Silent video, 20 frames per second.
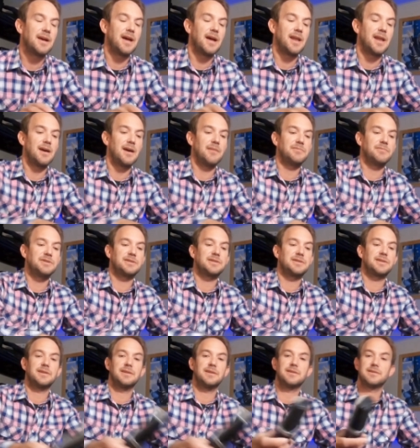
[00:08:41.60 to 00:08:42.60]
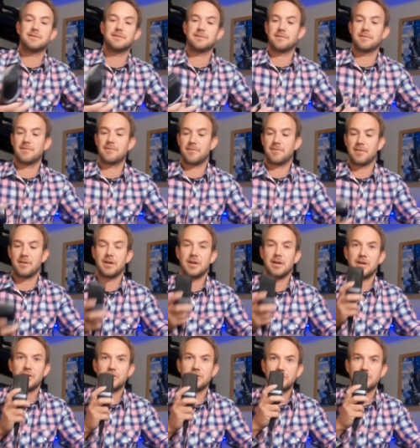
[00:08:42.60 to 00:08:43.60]
And I'm just going to
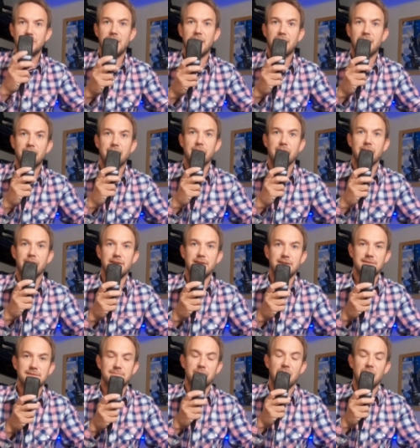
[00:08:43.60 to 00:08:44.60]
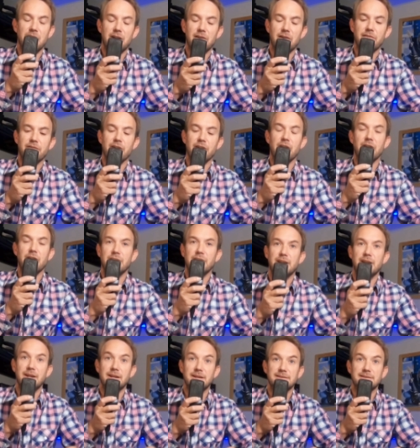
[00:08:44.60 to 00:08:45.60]
check that this microphone
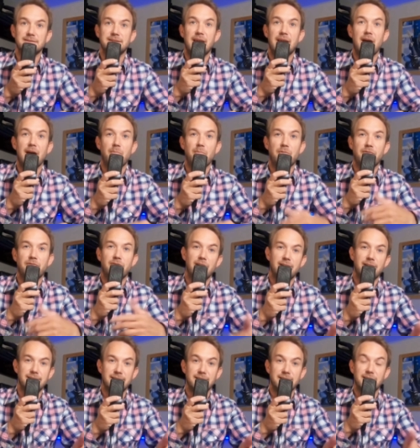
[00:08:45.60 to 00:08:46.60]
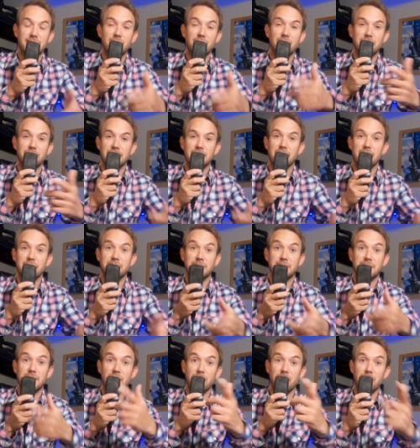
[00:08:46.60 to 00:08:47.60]
is now providing the audio to
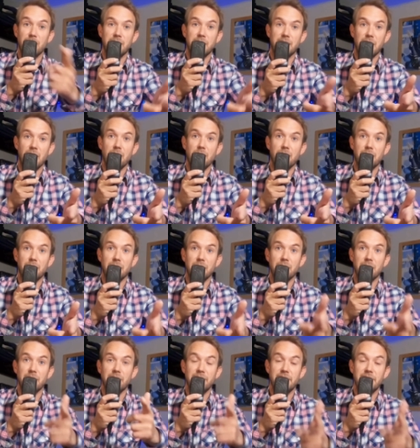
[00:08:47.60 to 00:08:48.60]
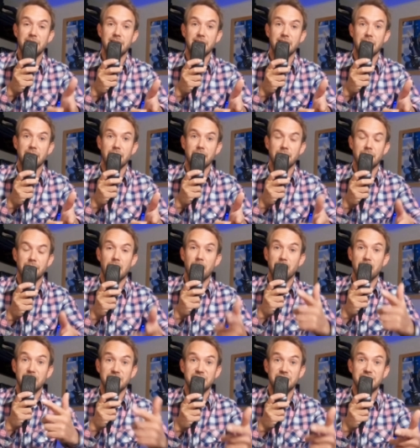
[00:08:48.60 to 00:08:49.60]
go with the GoPro video, and
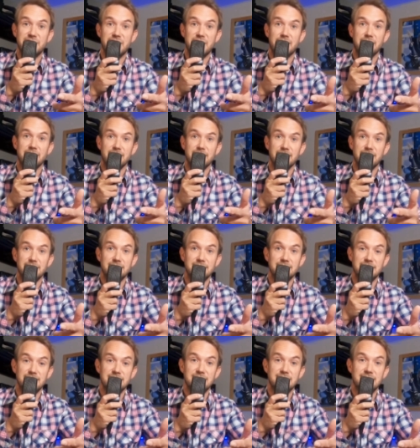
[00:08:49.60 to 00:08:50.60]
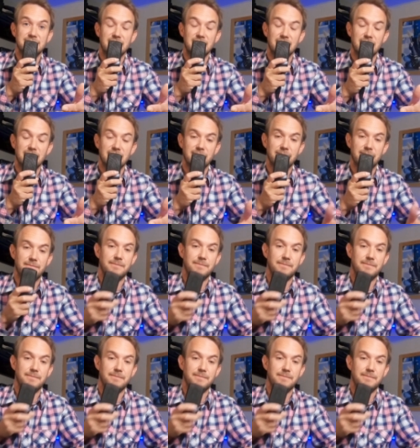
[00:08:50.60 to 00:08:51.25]
we're just checking that this is in sync.